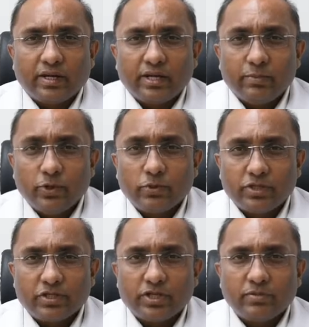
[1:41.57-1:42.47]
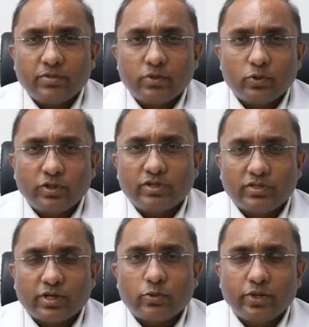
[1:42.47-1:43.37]
immune system to the
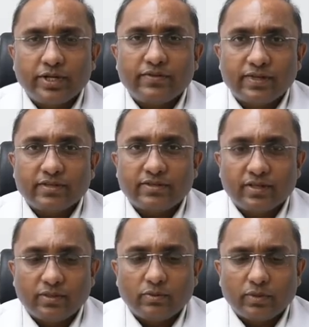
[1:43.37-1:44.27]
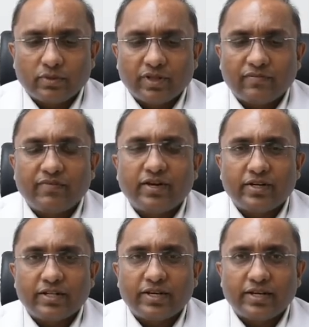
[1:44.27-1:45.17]
surrounding things that we
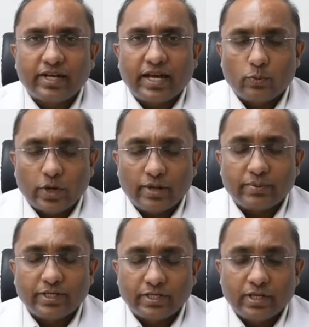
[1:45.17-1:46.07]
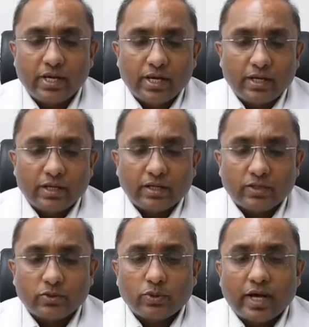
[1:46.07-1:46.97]
find in our environment.
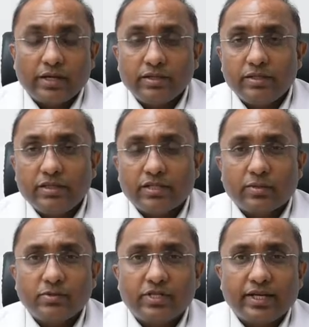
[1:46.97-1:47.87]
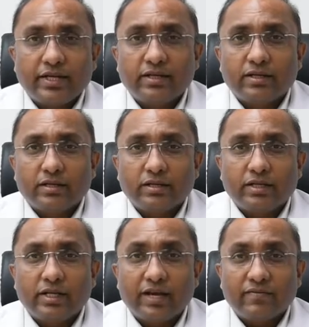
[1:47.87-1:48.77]
So allergies comes like
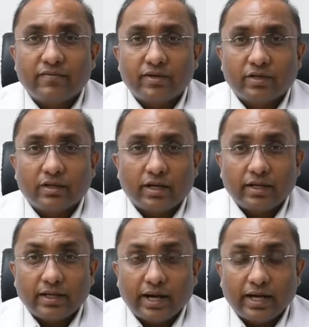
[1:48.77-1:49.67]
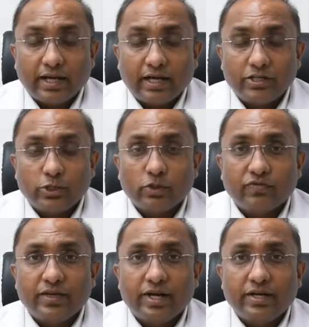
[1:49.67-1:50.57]
it will have itching
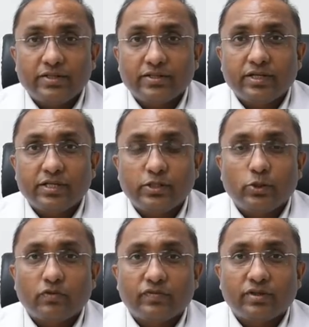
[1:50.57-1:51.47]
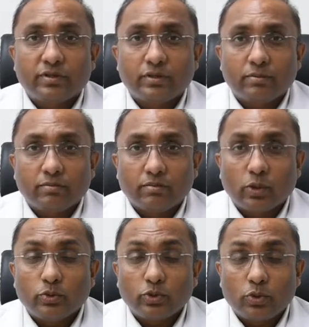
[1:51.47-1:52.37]
of the eyes, itching of the
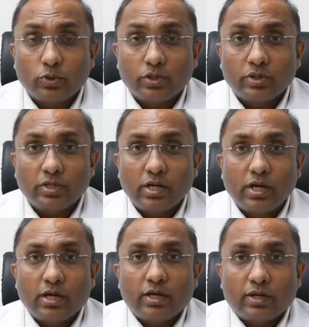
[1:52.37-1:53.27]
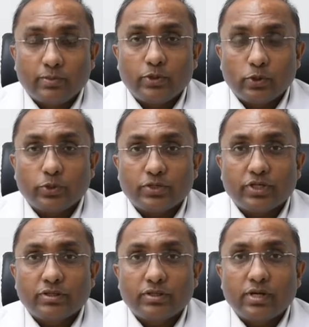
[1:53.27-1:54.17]
mouth, oral
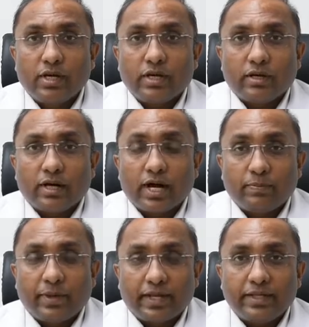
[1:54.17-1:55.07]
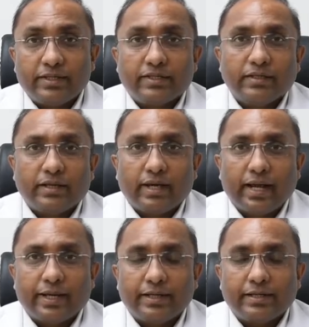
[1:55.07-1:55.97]
mucosa, hard palate
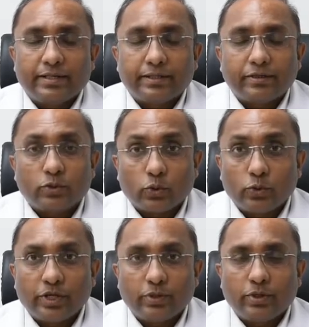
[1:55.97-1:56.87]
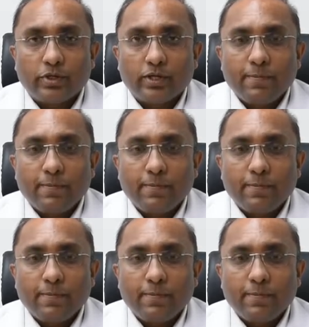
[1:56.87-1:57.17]
and throat and all.